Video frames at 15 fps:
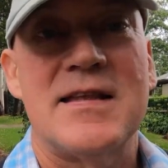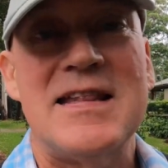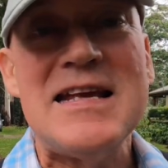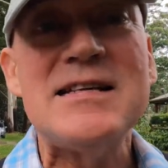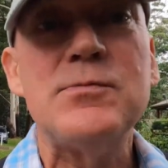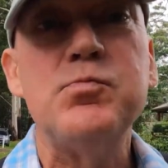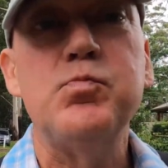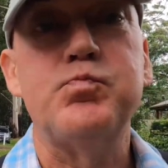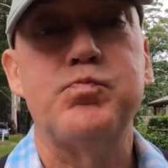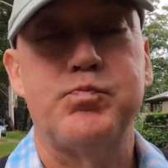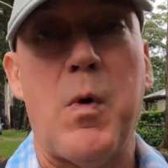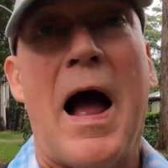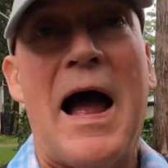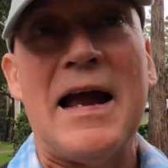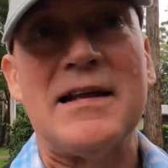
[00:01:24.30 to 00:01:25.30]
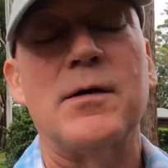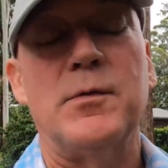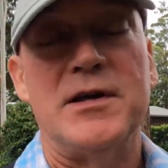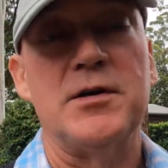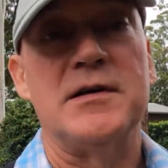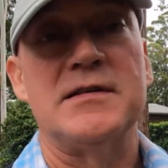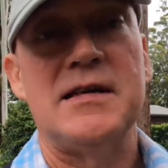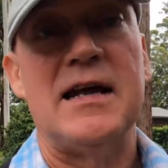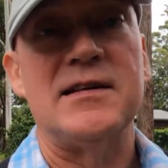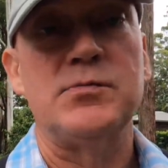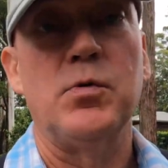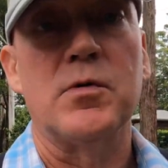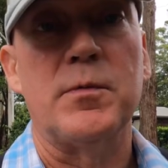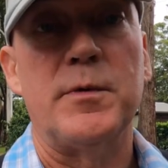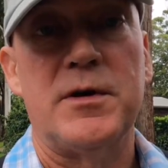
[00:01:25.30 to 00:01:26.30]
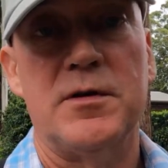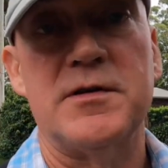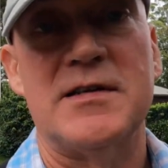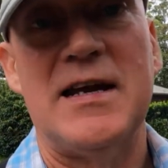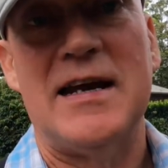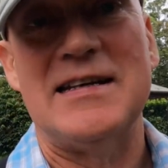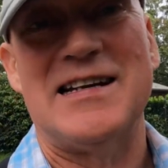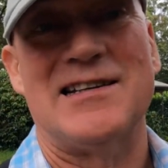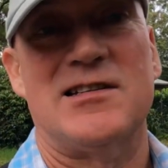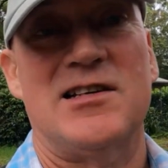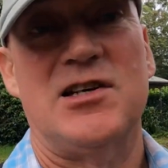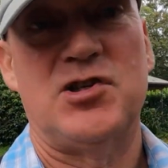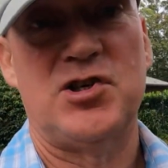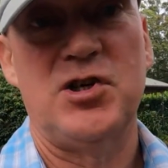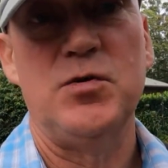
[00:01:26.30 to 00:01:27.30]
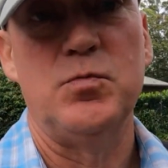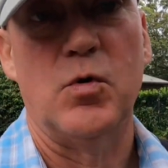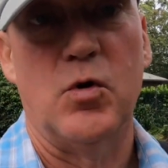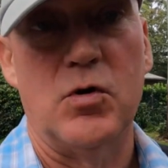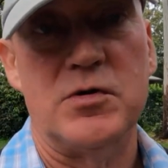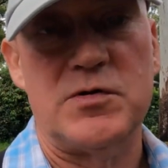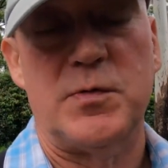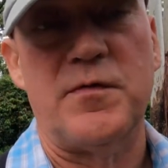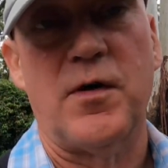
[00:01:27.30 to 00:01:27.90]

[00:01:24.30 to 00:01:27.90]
This hike that we're doing today, this walk that we're doing today, is actually two walks.